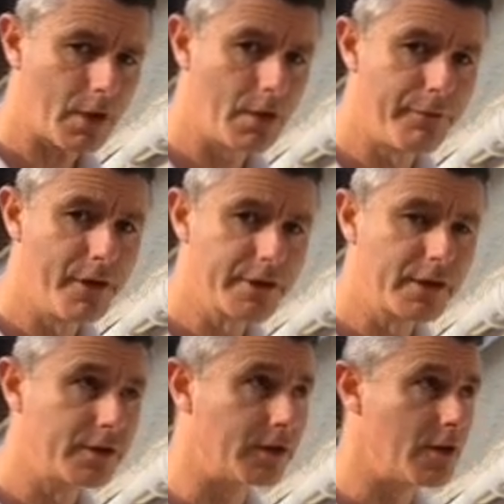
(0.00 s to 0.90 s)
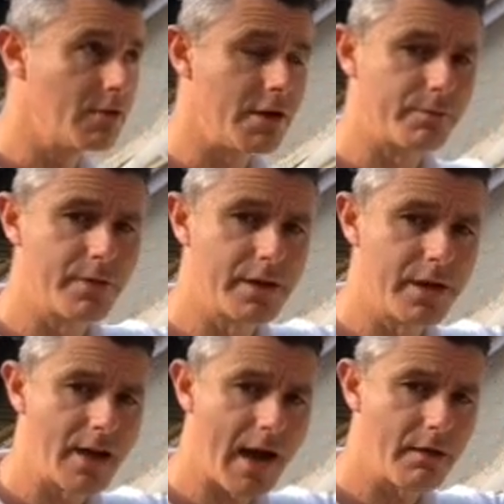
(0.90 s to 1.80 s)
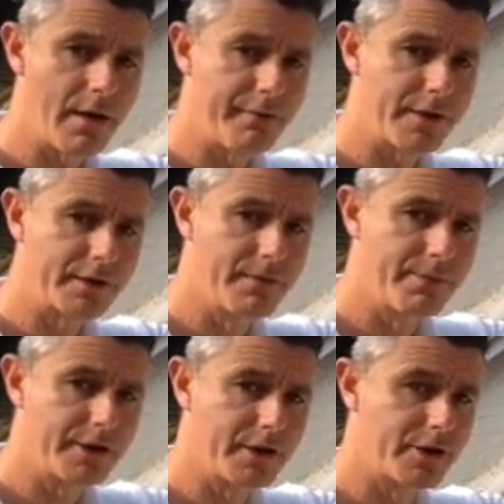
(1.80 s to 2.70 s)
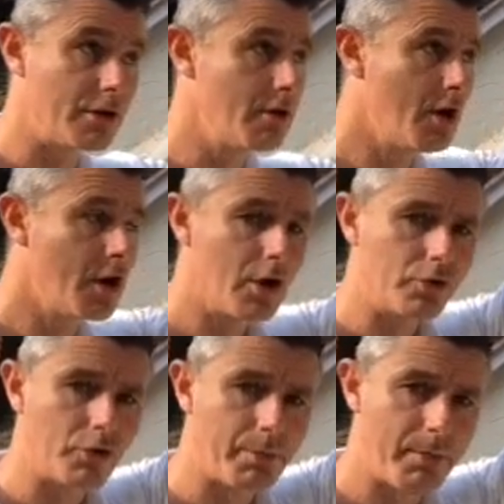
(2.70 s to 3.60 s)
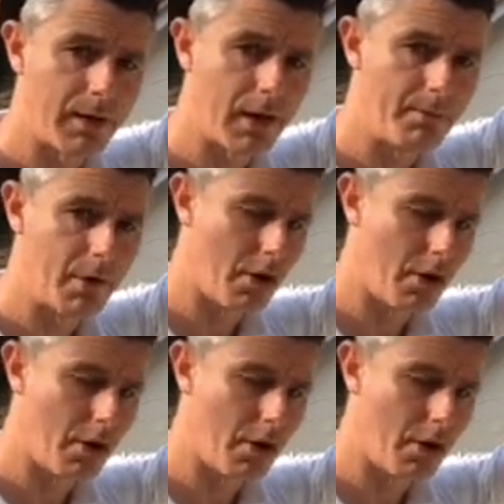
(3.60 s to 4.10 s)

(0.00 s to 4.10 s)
The first thing to do is, with the outlet fixed in position, drop a plumb